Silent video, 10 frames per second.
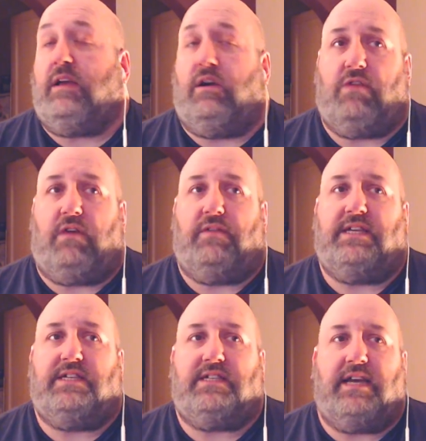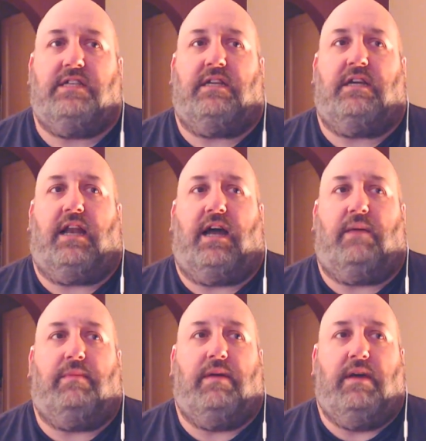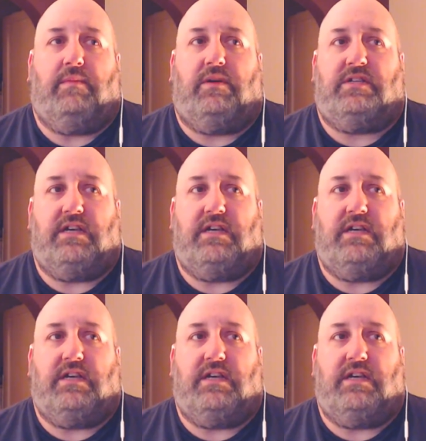I'd rather he stays at the club because